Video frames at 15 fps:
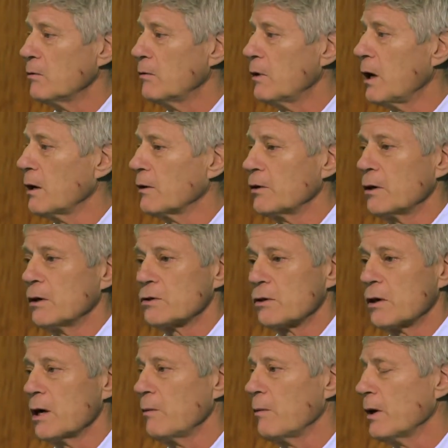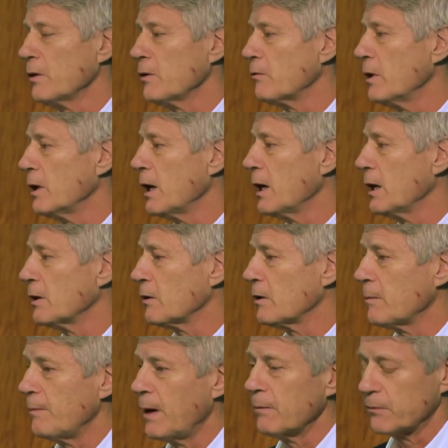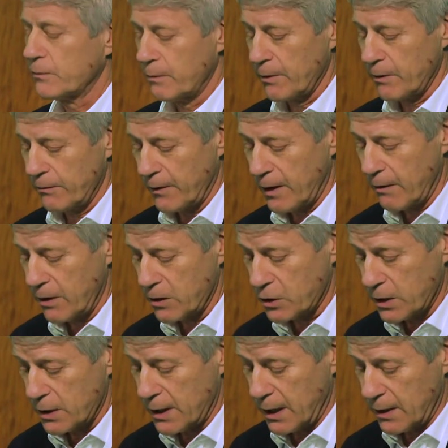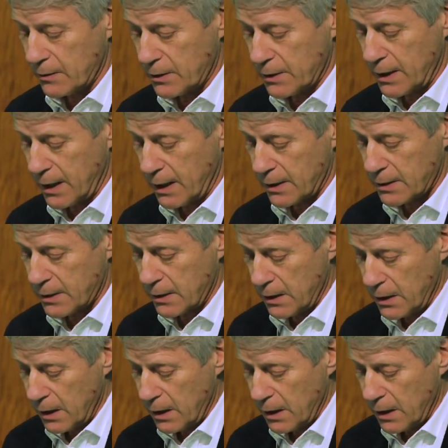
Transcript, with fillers: rather than a dry one that relied on a pump from the fire engine downstairs.